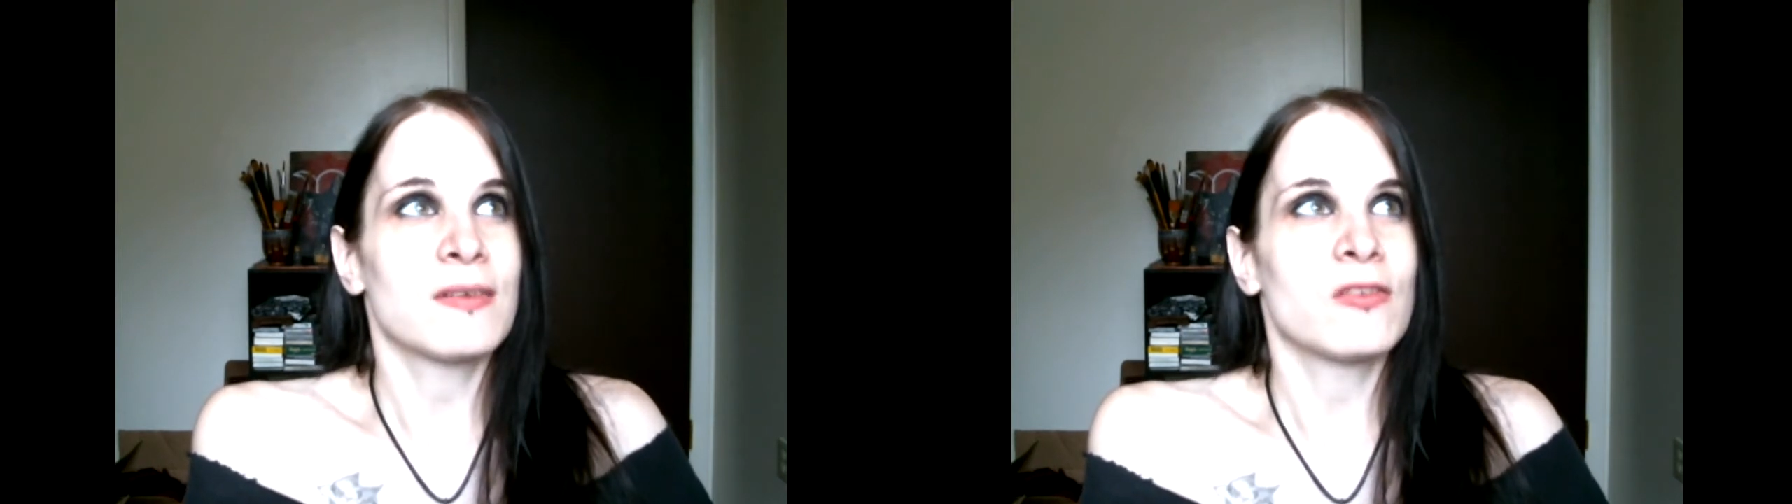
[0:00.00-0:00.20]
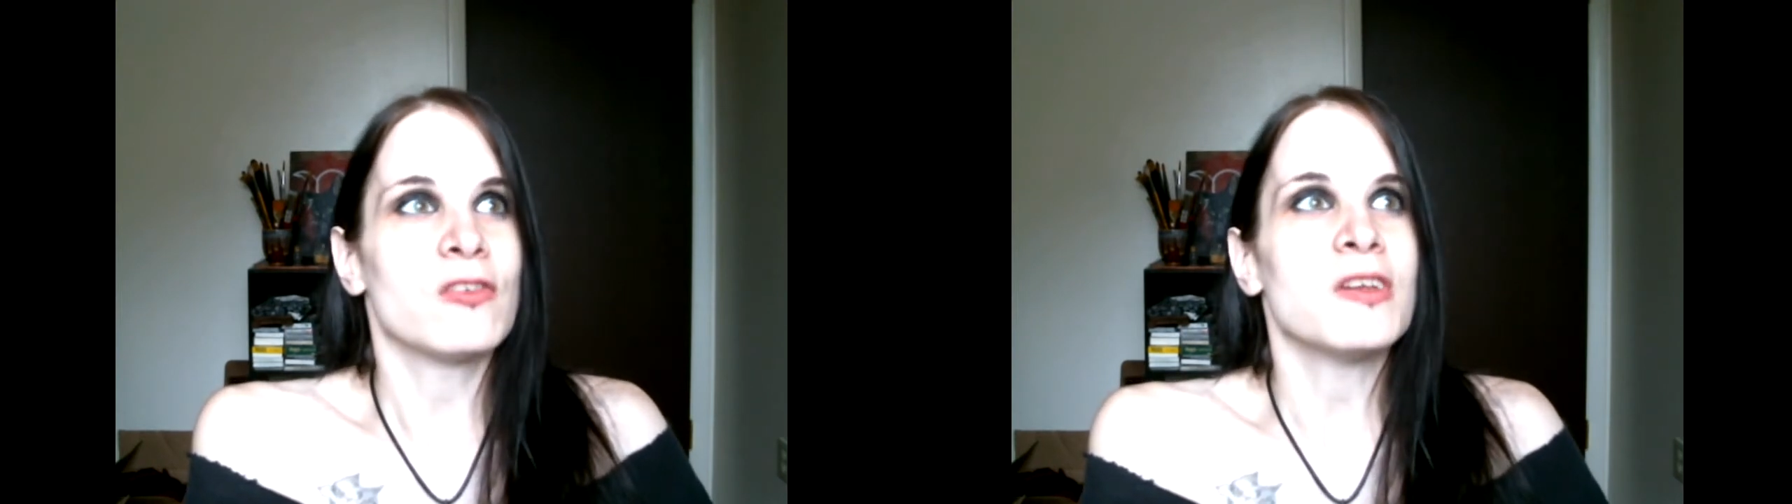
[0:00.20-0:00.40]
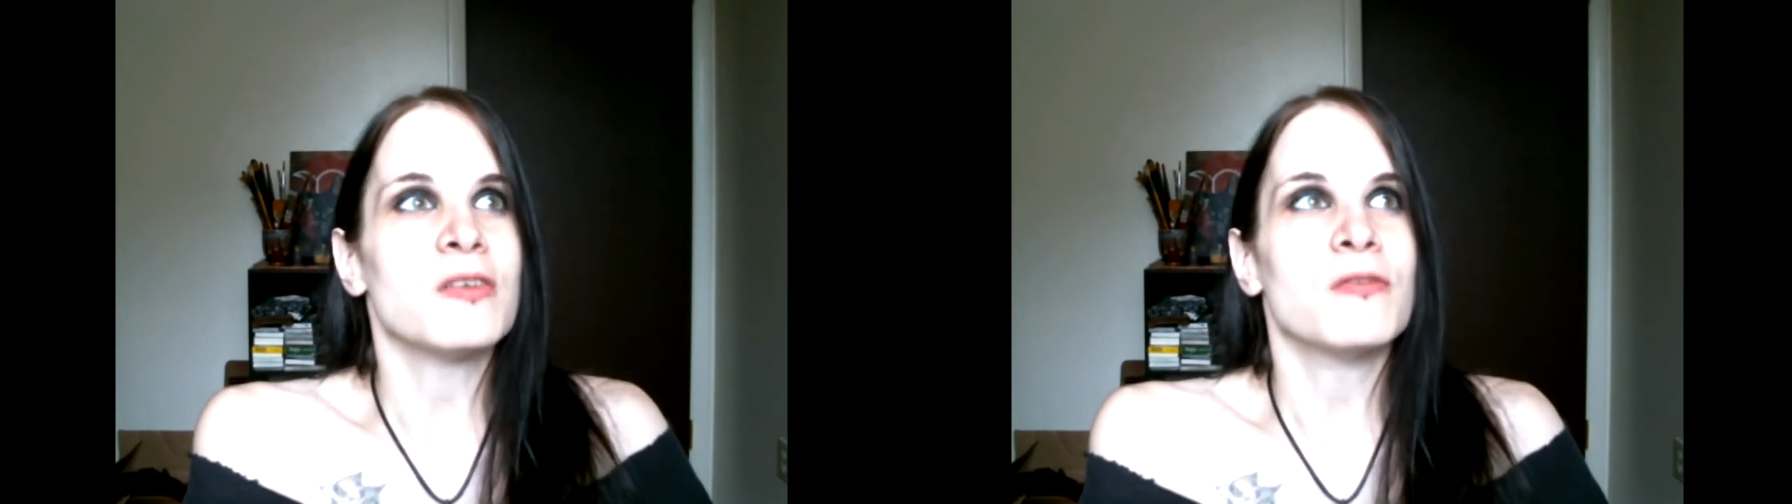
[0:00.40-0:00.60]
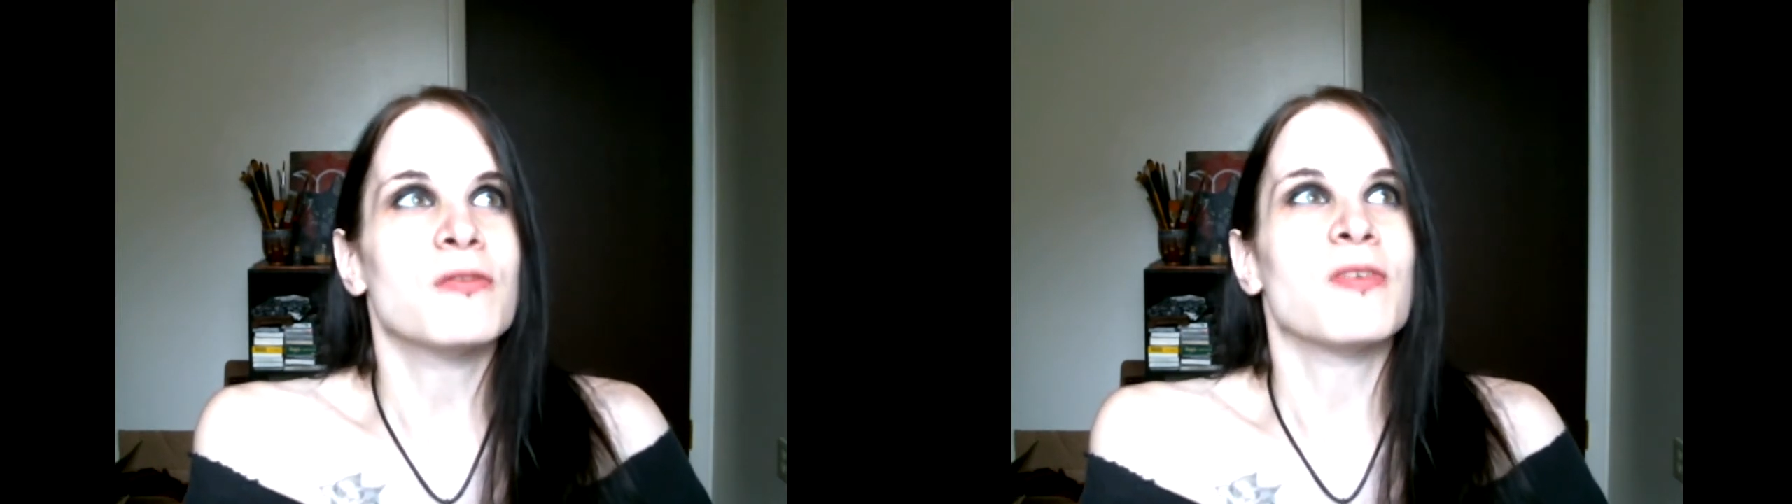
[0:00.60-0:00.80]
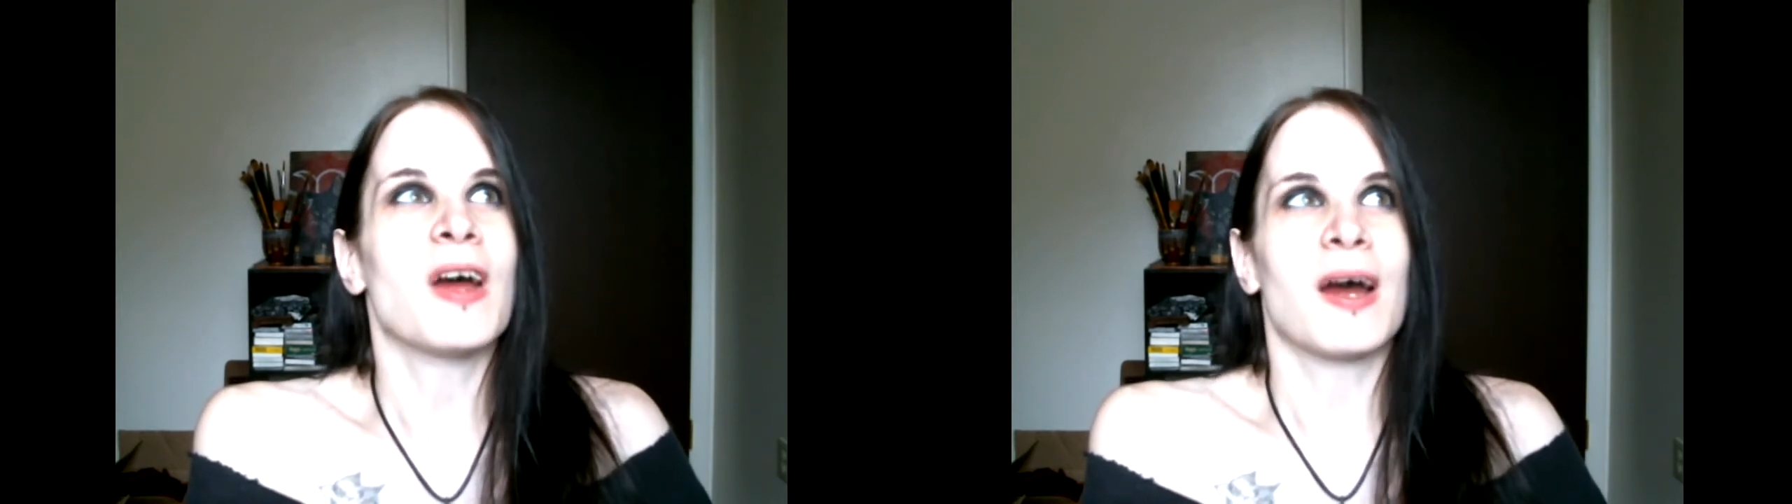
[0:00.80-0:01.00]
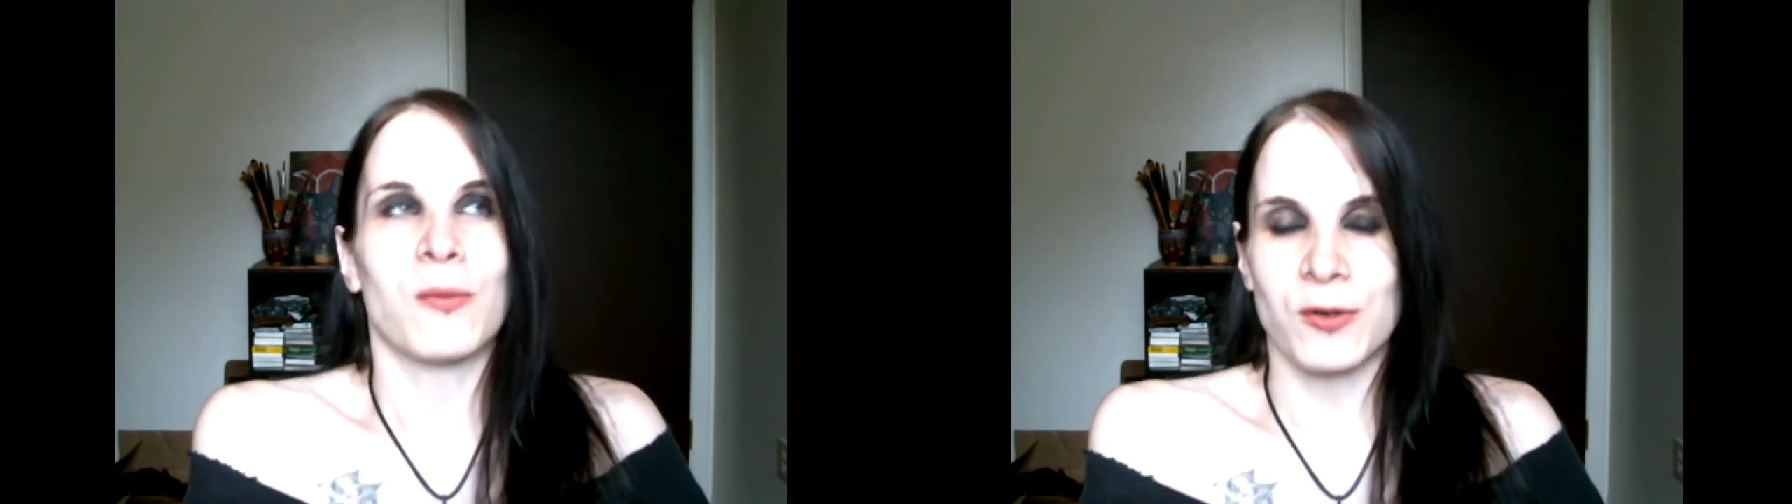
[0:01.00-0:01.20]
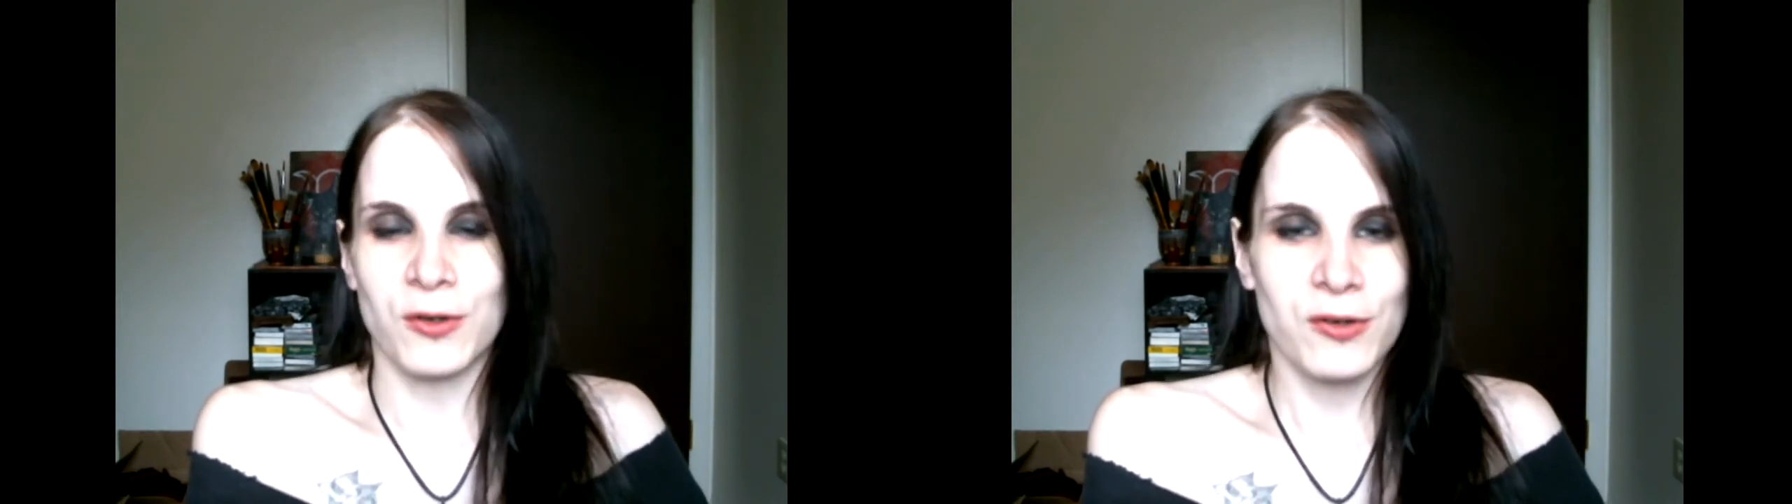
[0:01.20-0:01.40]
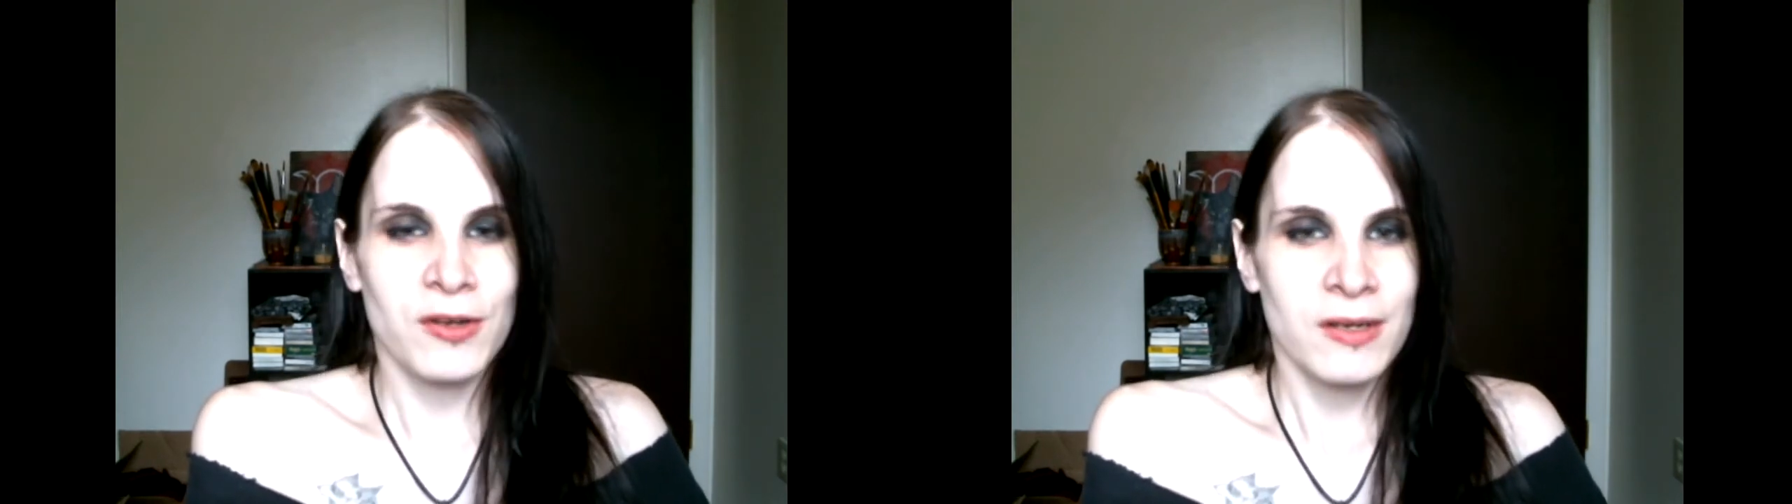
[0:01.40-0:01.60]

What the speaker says: devoured